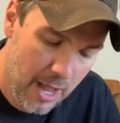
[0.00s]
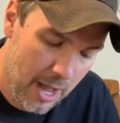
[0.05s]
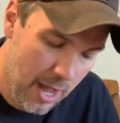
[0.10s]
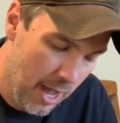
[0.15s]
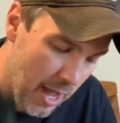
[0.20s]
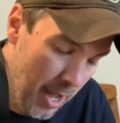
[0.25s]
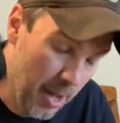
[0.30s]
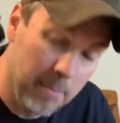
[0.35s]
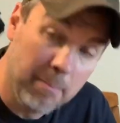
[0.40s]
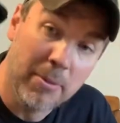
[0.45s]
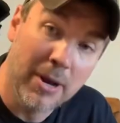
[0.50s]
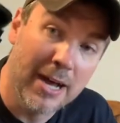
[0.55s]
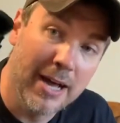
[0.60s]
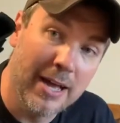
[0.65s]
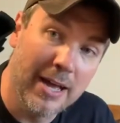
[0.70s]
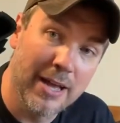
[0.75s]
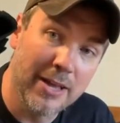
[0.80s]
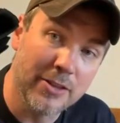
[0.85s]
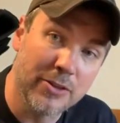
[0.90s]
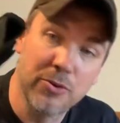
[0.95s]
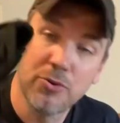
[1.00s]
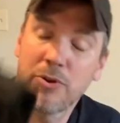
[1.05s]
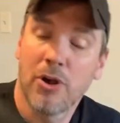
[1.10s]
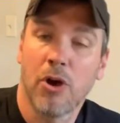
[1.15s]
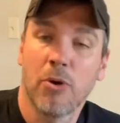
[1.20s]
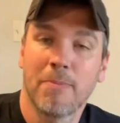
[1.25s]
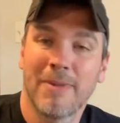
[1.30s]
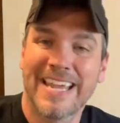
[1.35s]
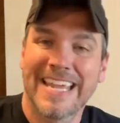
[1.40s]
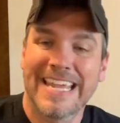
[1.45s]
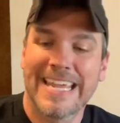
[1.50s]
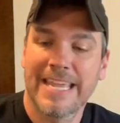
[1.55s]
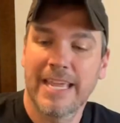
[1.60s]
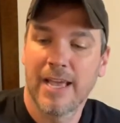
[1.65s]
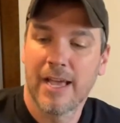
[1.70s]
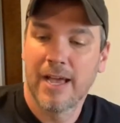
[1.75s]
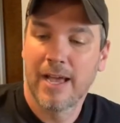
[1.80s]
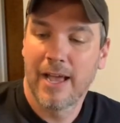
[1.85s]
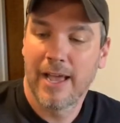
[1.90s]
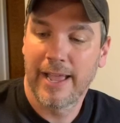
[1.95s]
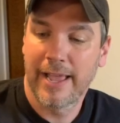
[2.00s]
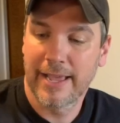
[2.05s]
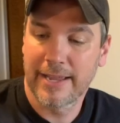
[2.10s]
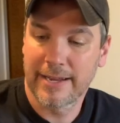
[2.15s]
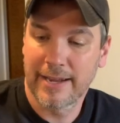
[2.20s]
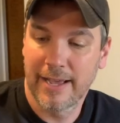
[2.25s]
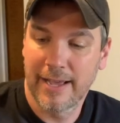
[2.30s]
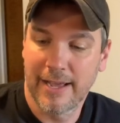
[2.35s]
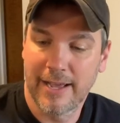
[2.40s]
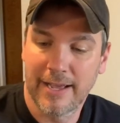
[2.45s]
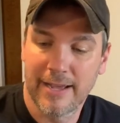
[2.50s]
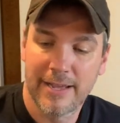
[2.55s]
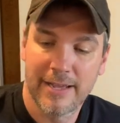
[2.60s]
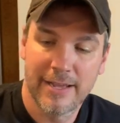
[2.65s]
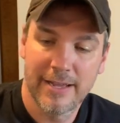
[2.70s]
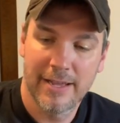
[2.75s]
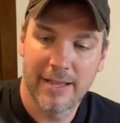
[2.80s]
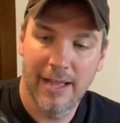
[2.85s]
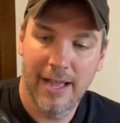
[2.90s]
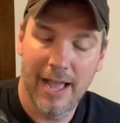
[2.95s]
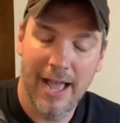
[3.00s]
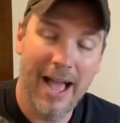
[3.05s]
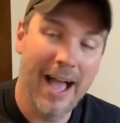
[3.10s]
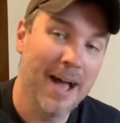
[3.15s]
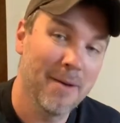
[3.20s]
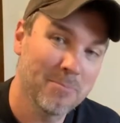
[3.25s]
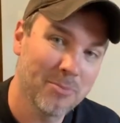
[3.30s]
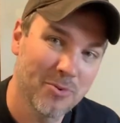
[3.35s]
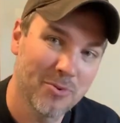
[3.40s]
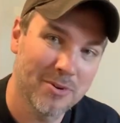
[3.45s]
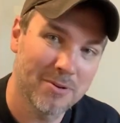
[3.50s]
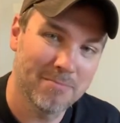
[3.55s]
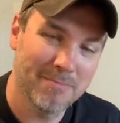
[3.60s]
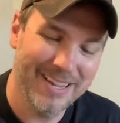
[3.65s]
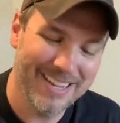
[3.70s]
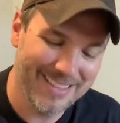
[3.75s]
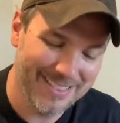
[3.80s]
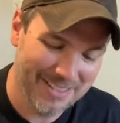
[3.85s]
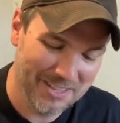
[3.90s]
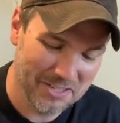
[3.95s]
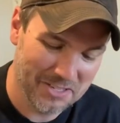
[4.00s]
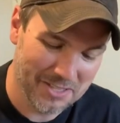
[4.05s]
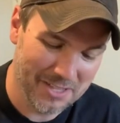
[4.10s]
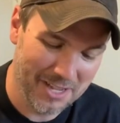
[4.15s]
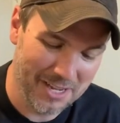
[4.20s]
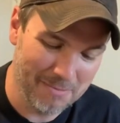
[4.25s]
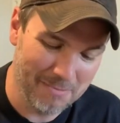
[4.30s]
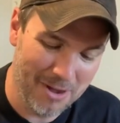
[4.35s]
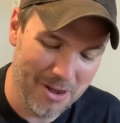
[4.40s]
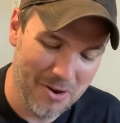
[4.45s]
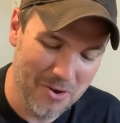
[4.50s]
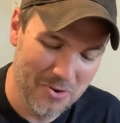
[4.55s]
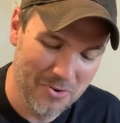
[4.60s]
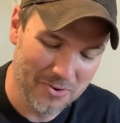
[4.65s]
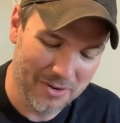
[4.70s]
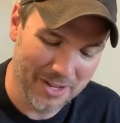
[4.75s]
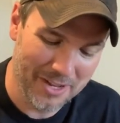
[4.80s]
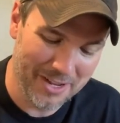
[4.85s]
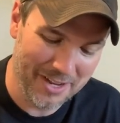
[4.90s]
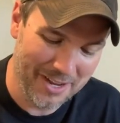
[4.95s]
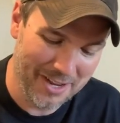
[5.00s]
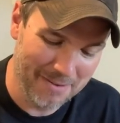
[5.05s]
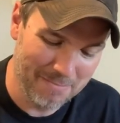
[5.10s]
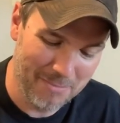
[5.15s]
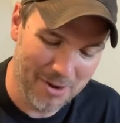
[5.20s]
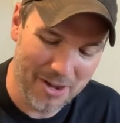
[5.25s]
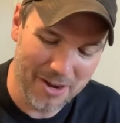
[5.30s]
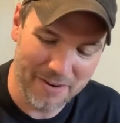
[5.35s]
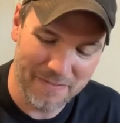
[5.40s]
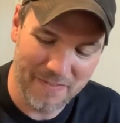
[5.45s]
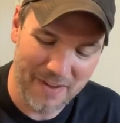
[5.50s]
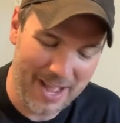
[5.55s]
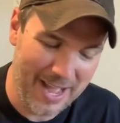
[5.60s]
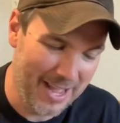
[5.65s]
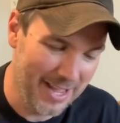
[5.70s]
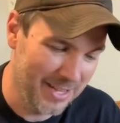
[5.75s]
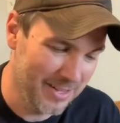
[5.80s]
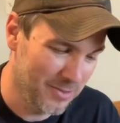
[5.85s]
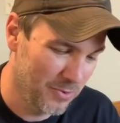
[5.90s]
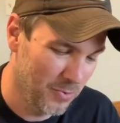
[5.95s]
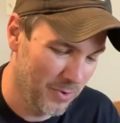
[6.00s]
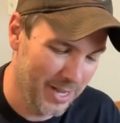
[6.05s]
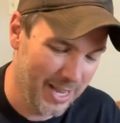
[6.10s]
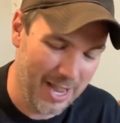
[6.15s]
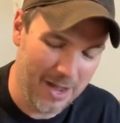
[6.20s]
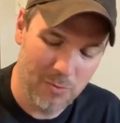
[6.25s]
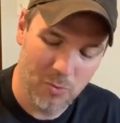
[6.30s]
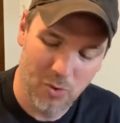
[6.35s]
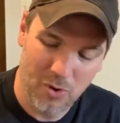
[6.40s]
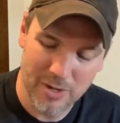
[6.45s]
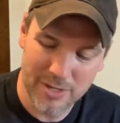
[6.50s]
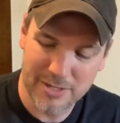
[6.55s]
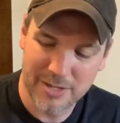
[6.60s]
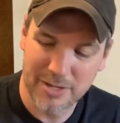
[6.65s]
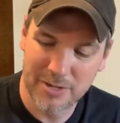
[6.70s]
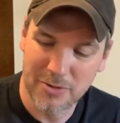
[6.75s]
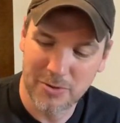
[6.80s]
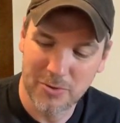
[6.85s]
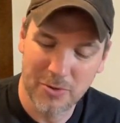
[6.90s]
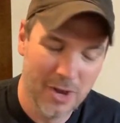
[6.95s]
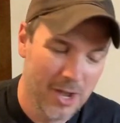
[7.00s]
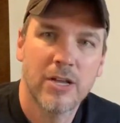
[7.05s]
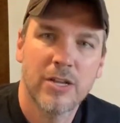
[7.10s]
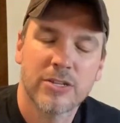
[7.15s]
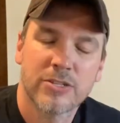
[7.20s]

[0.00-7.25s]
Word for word: Uh, but you know me and uh, I'm going to make this thing my own and, and, modify it the way I want to.